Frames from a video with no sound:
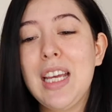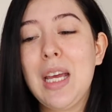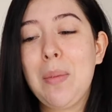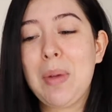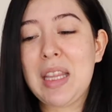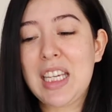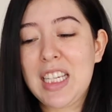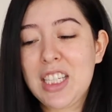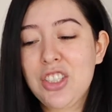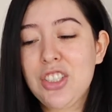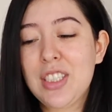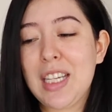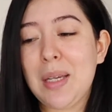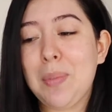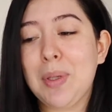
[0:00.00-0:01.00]
But the kitchen
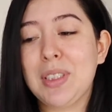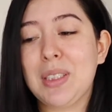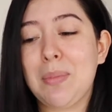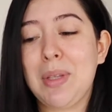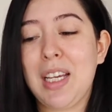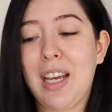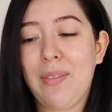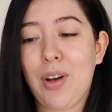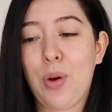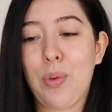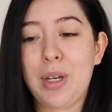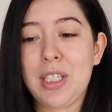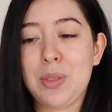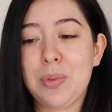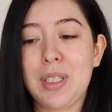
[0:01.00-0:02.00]
table is something I've
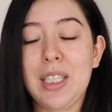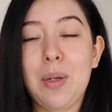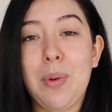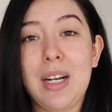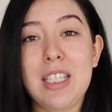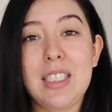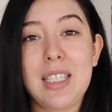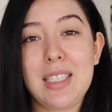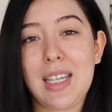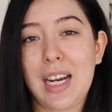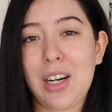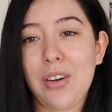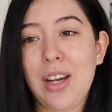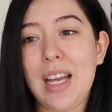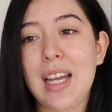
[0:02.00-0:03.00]
always really wanted to
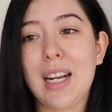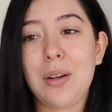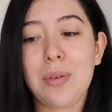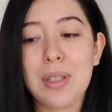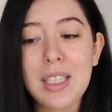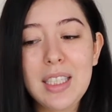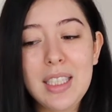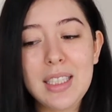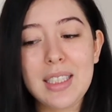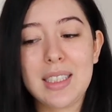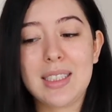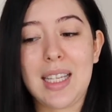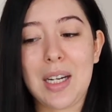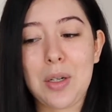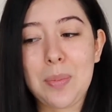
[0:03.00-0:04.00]
decorate, and I really like the
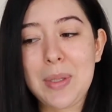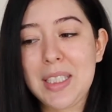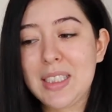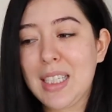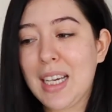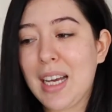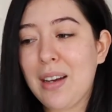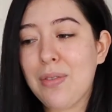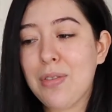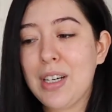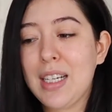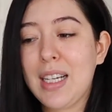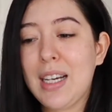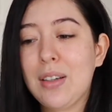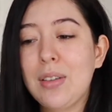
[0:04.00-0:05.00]
centerpiece I have
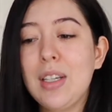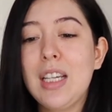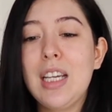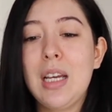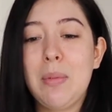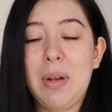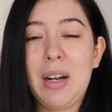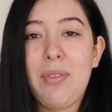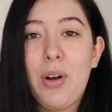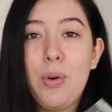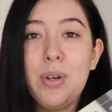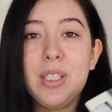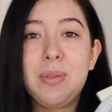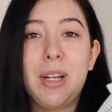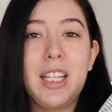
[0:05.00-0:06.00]
right now, but I've
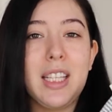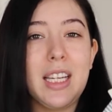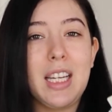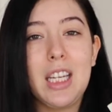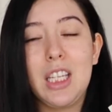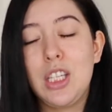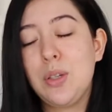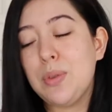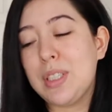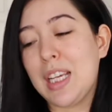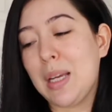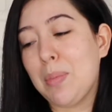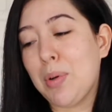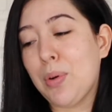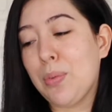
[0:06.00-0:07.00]
always wanted like a cute
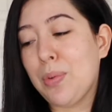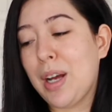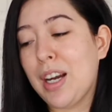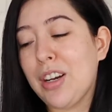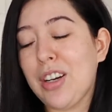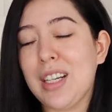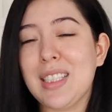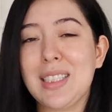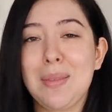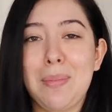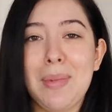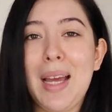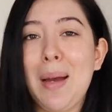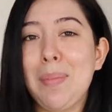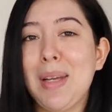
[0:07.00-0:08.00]
table runner and some
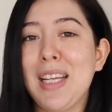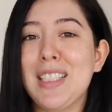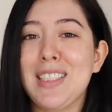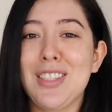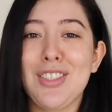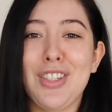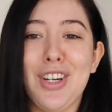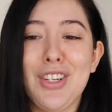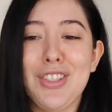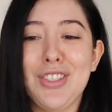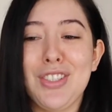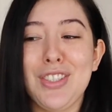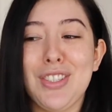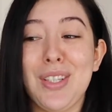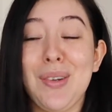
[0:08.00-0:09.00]
napkins and
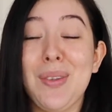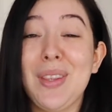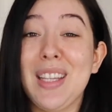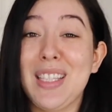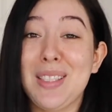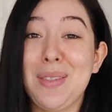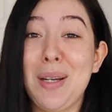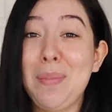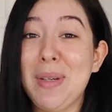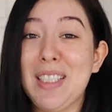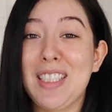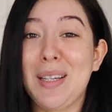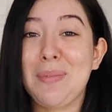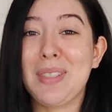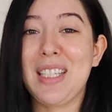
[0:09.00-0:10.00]
chargers, so that's what I
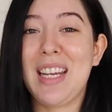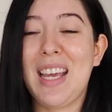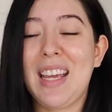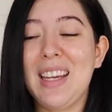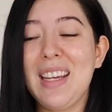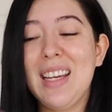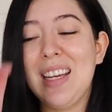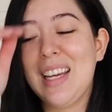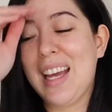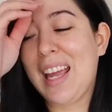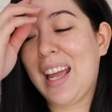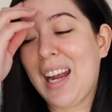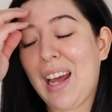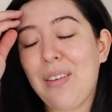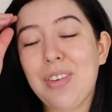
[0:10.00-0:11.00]
picked up today.
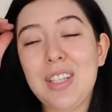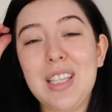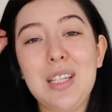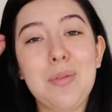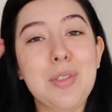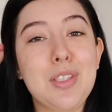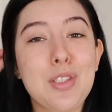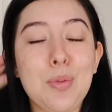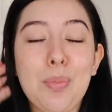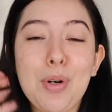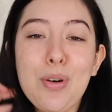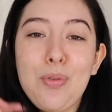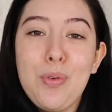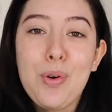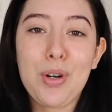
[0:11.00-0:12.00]
And everything was
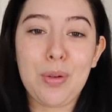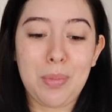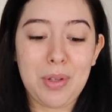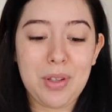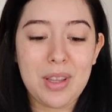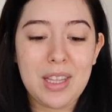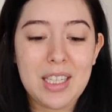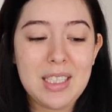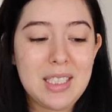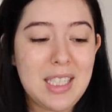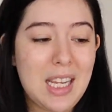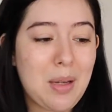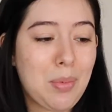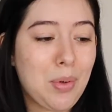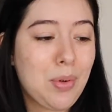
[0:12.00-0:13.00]
super affordable. This
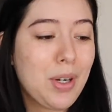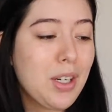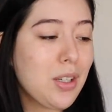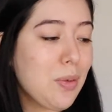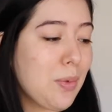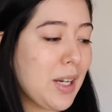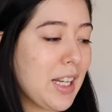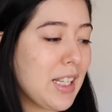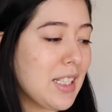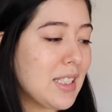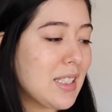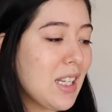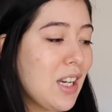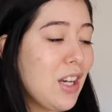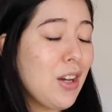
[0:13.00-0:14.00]
table runner
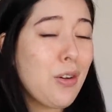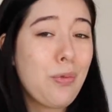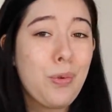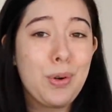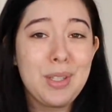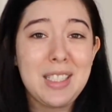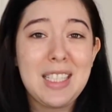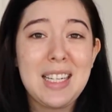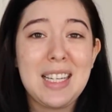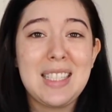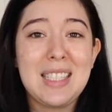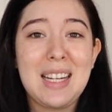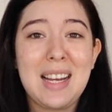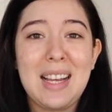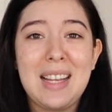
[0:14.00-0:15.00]
was
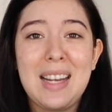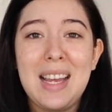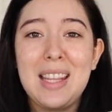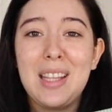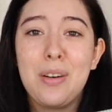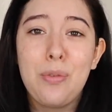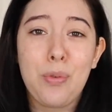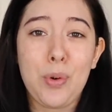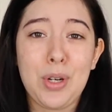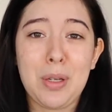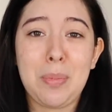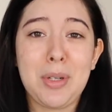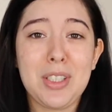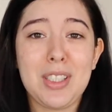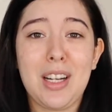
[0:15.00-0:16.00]
$14.99 and then
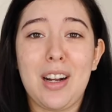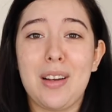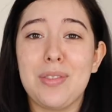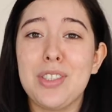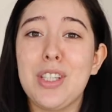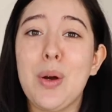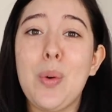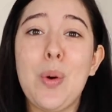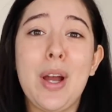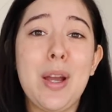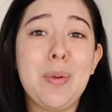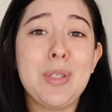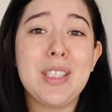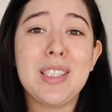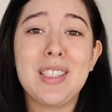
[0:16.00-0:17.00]
40% off, so it
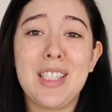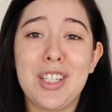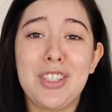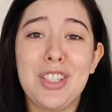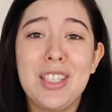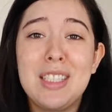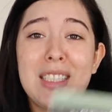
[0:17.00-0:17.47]
was such a good